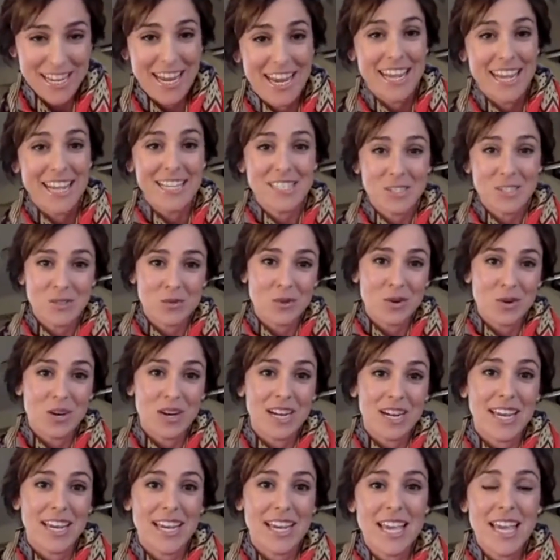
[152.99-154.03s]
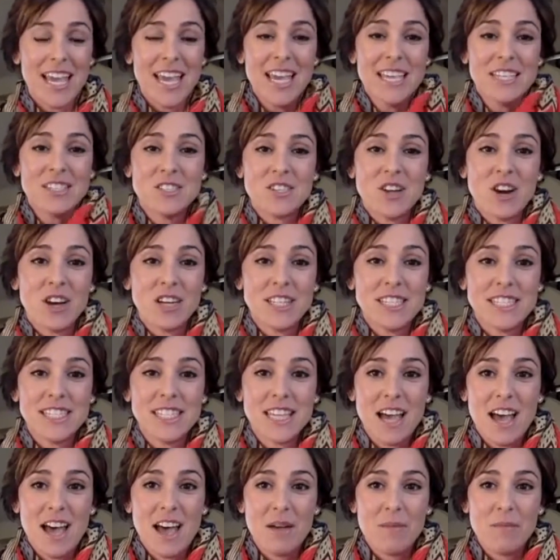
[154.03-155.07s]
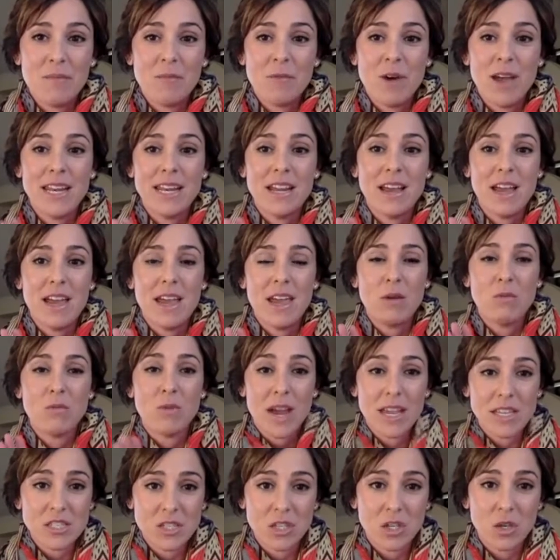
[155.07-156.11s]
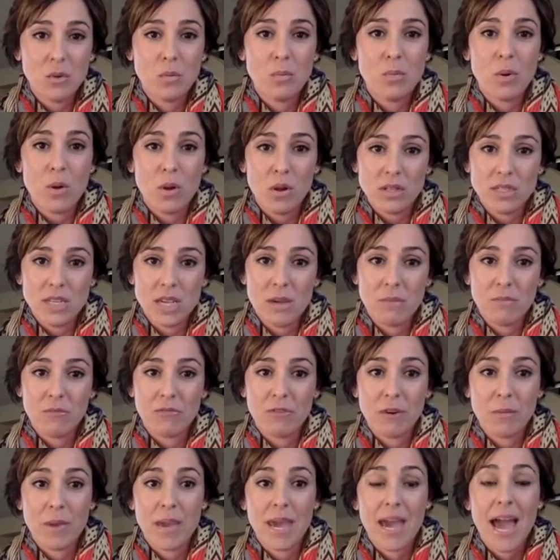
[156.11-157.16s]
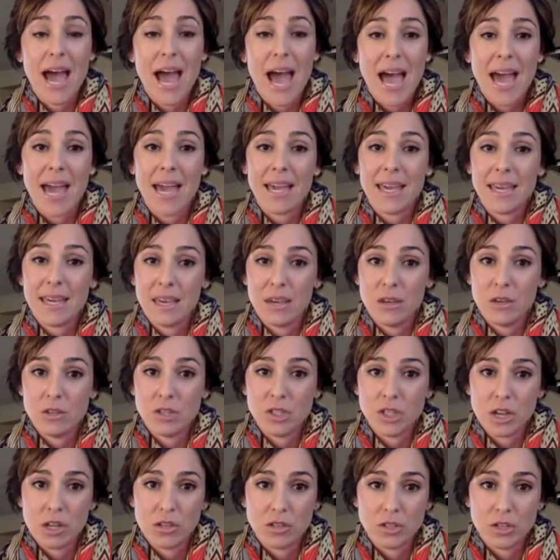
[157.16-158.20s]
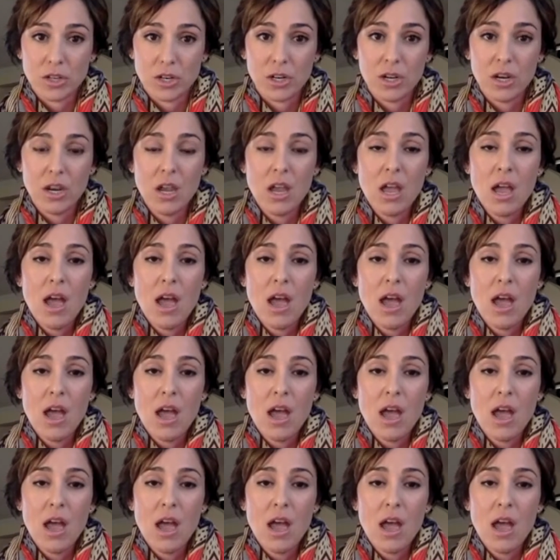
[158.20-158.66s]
And his story starts when a rescue pulled him from a high kill shelter